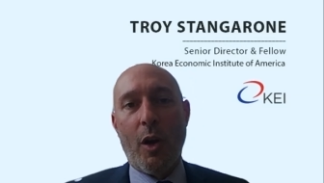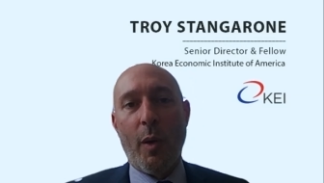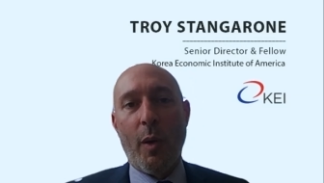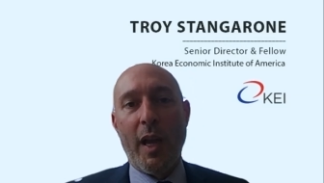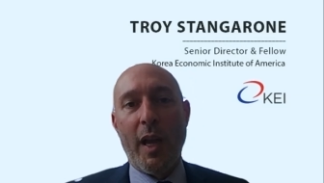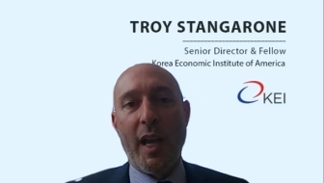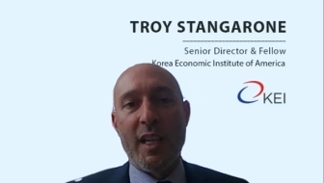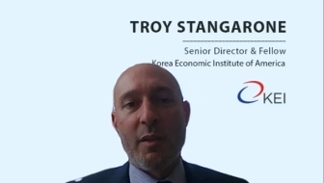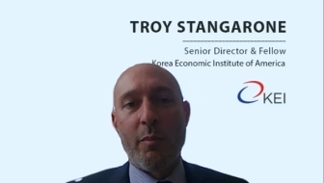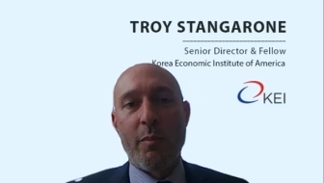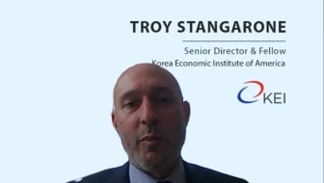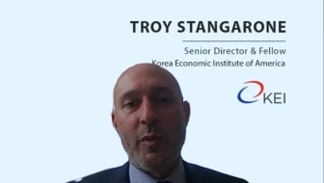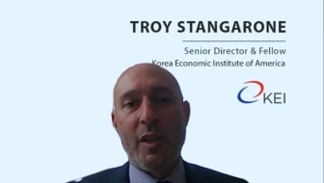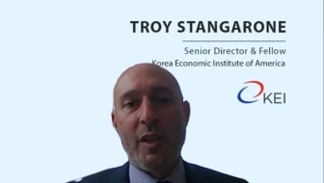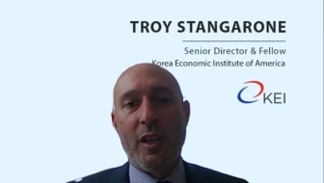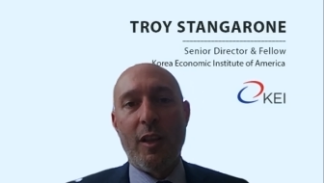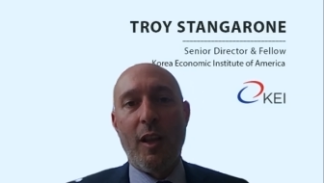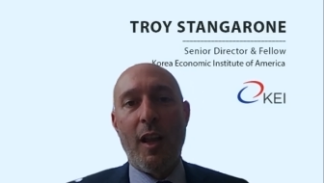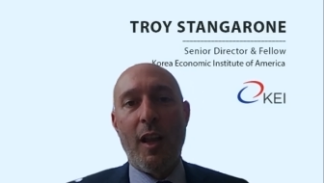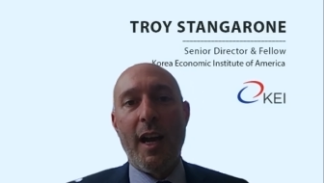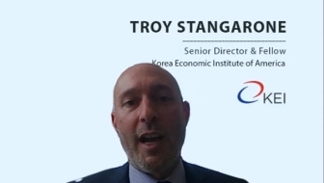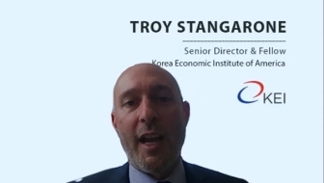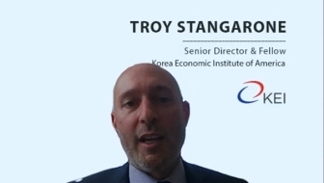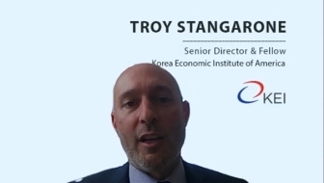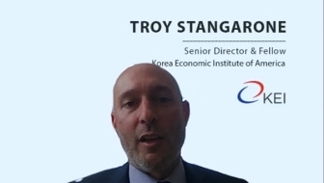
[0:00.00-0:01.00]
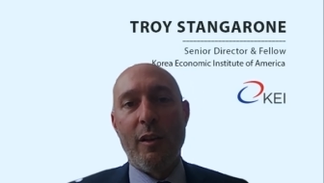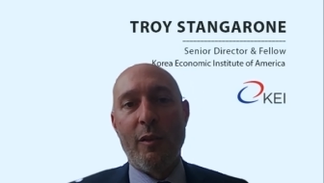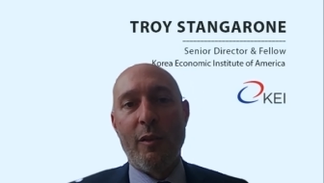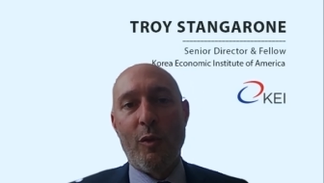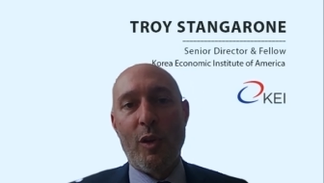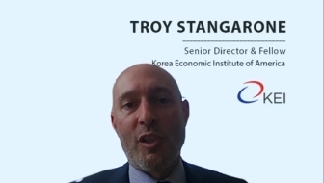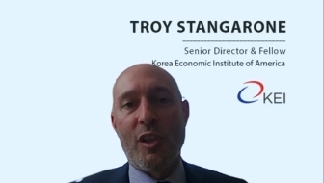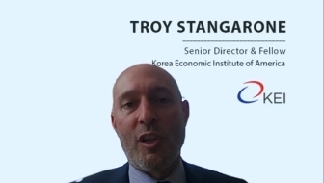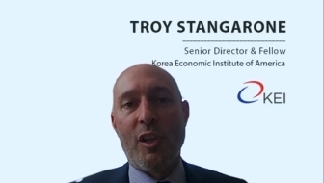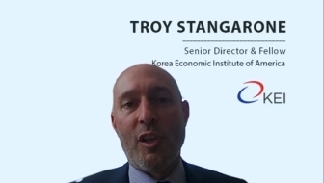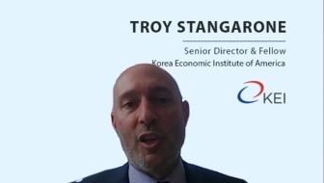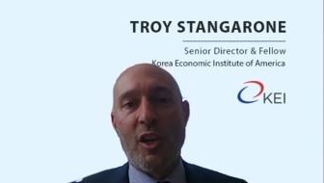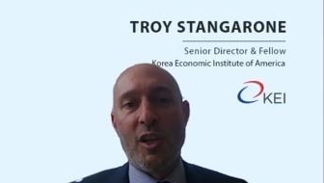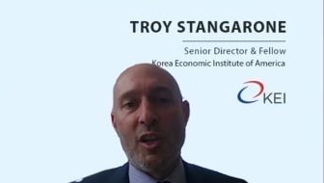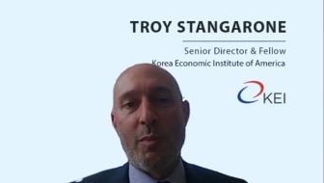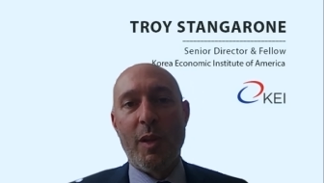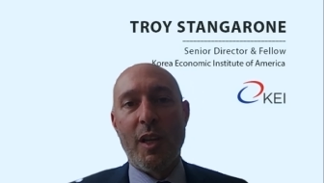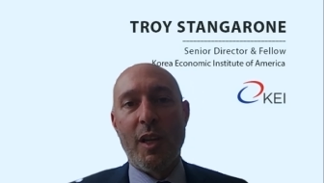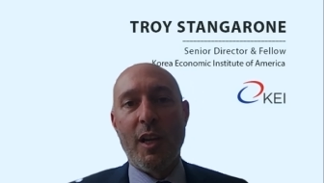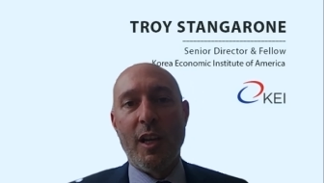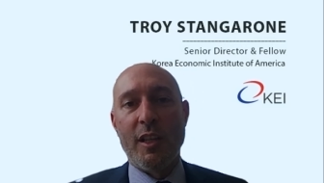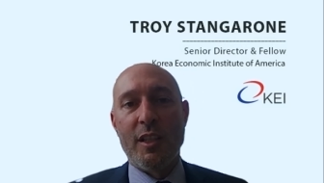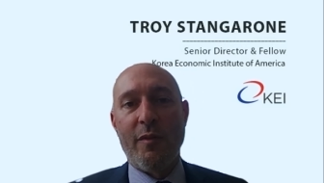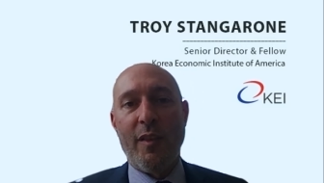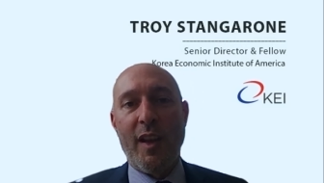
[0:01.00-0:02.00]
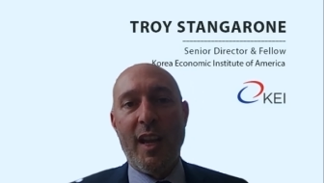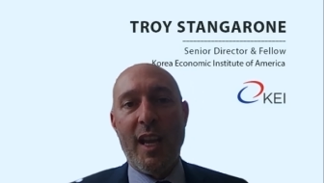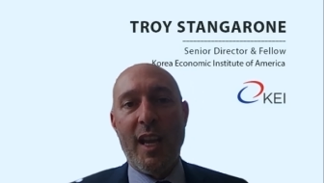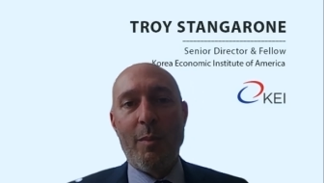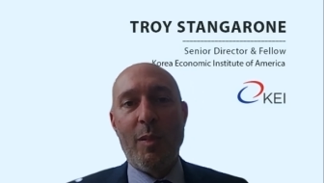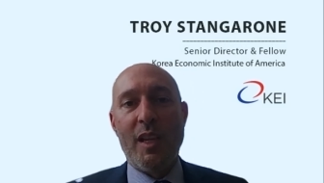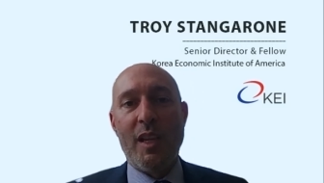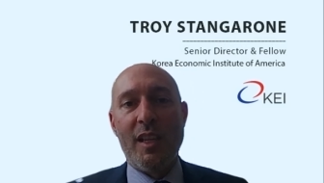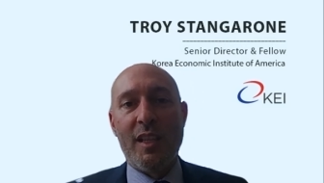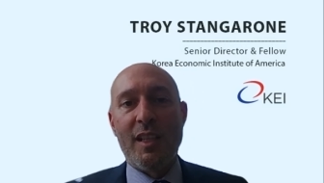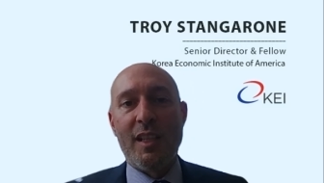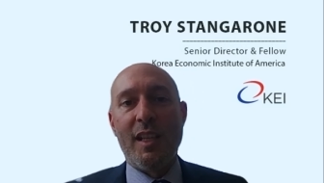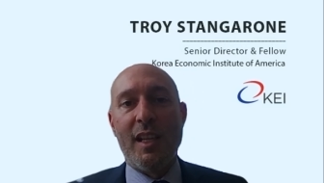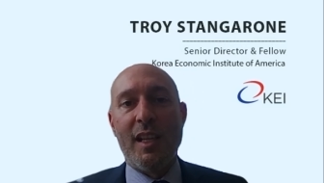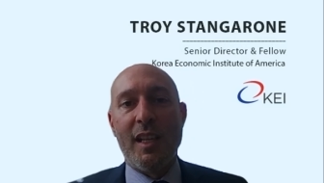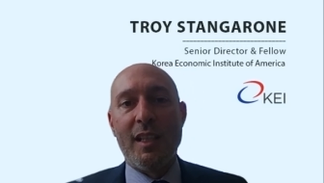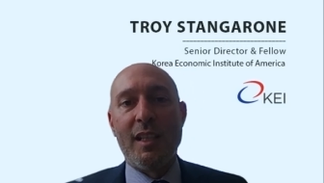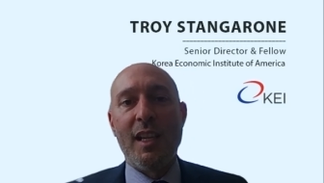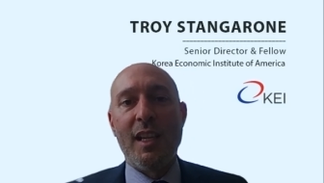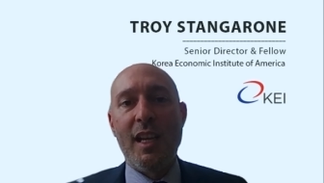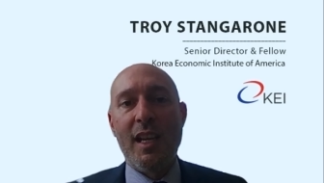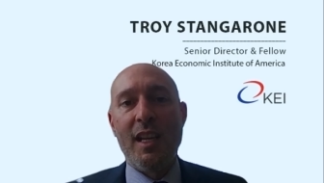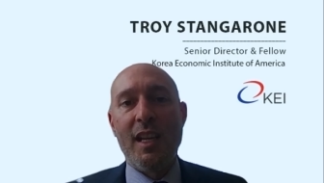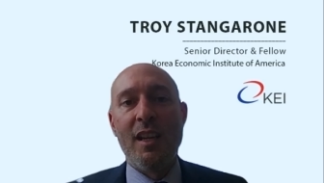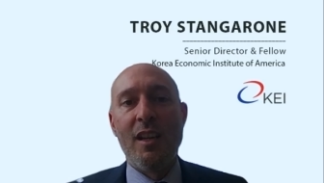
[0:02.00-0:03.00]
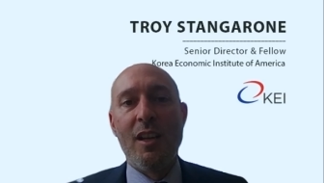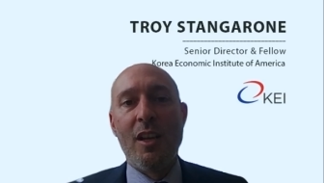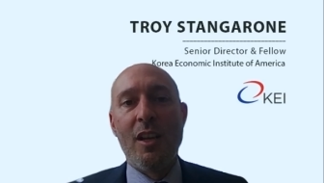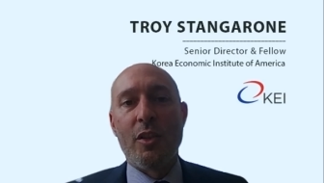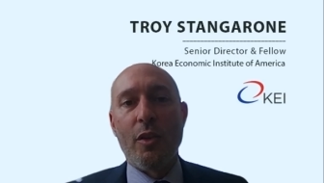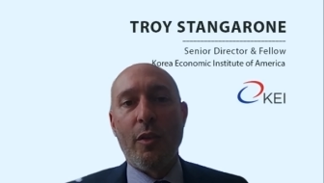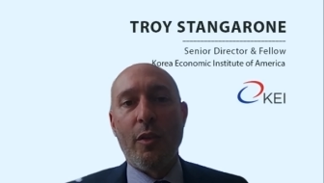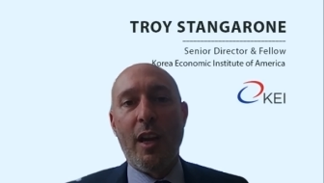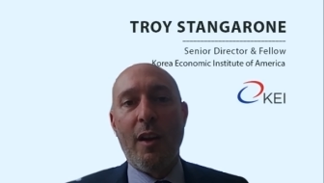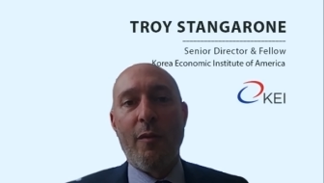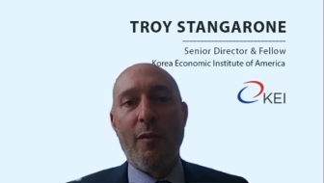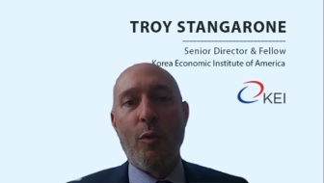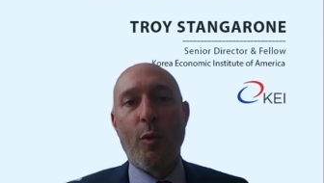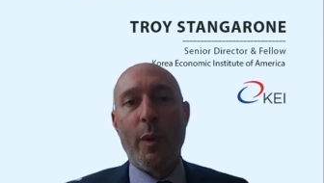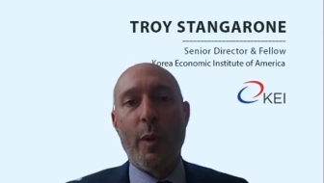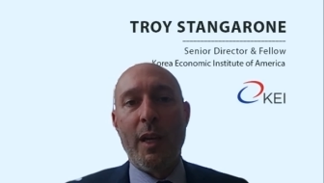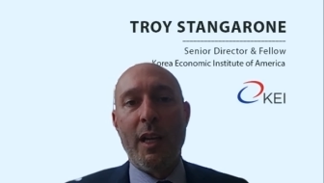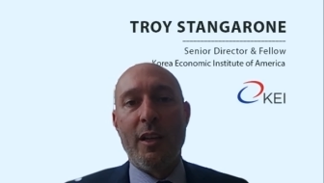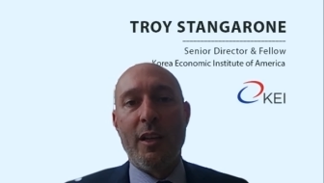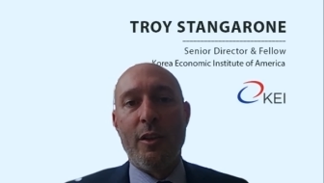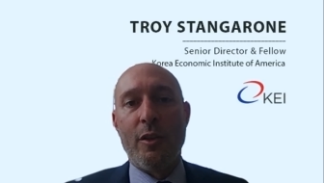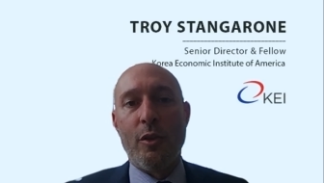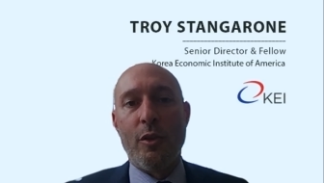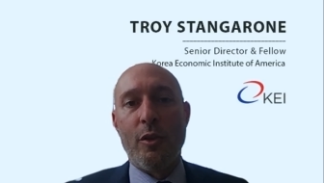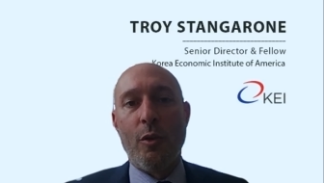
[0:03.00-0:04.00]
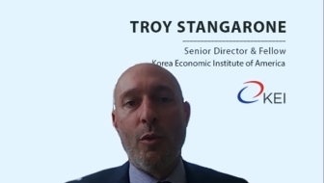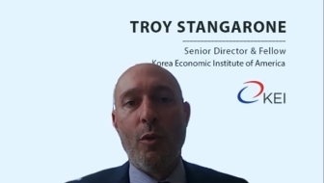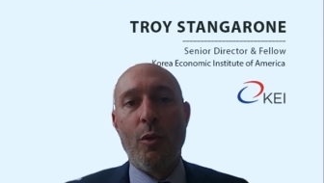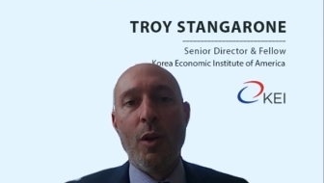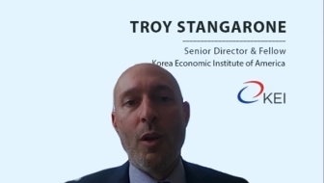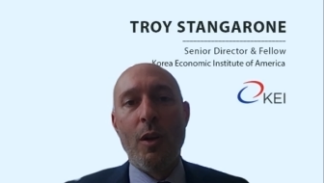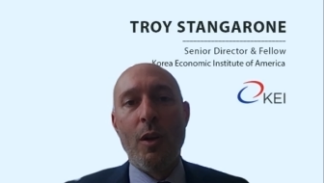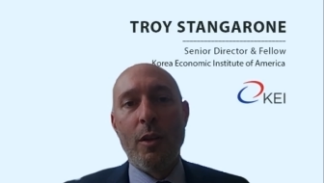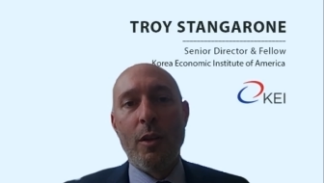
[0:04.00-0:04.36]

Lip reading: has declined in recent years because of A, B, C, and D. So therefore we need to do,